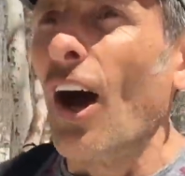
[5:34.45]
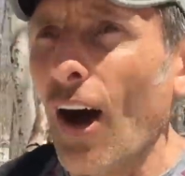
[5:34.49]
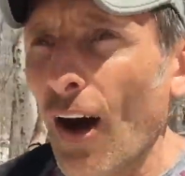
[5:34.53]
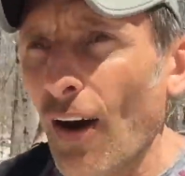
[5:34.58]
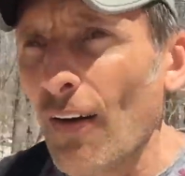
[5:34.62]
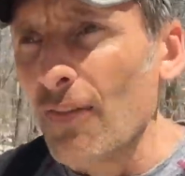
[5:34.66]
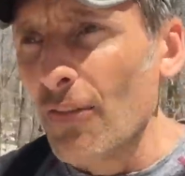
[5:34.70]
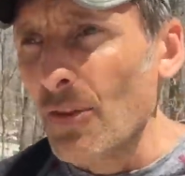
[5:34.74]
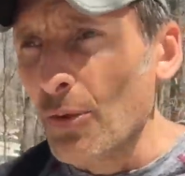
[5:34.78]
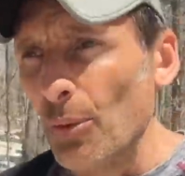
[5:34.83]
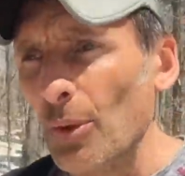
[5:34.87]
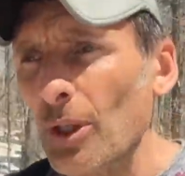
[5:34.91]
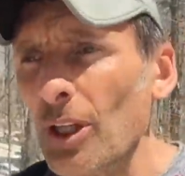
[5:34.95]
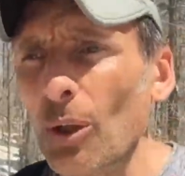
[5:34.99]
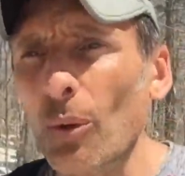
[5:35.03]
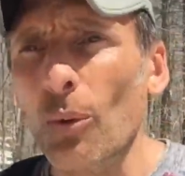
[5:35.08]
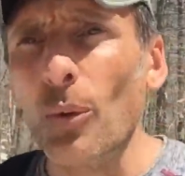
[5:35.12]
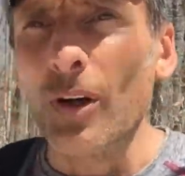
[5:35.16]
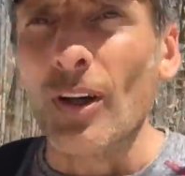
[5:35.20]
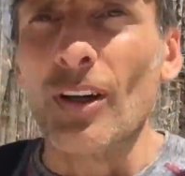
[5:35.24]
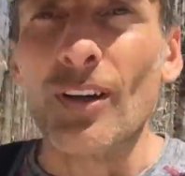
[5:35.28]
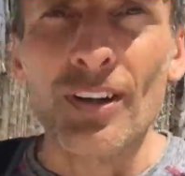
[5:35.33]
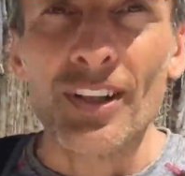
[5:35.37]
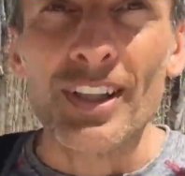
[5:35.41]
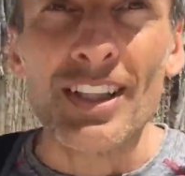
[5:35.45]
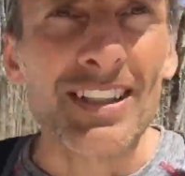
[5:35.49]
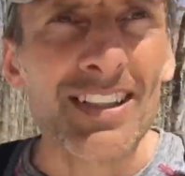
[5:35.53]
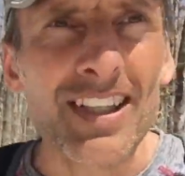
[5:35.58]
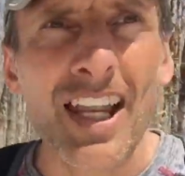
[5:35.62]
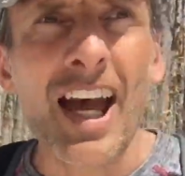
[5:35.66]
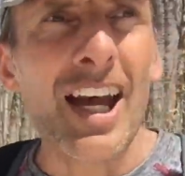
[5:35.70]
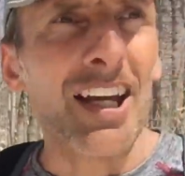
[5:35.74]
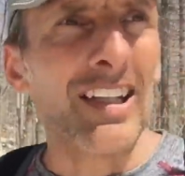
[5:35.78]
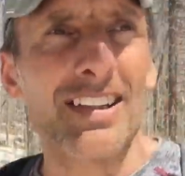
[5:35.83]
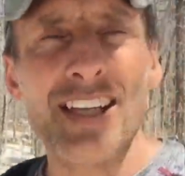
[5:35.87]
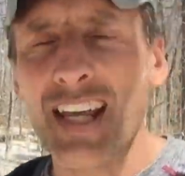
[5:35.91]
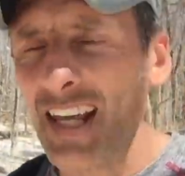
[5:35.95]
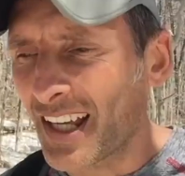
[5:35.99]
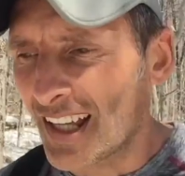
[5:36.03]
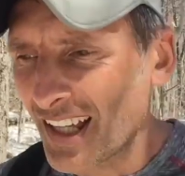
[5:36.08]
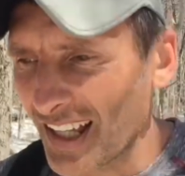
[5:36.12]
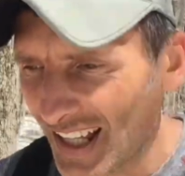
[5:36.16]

of the real world is not,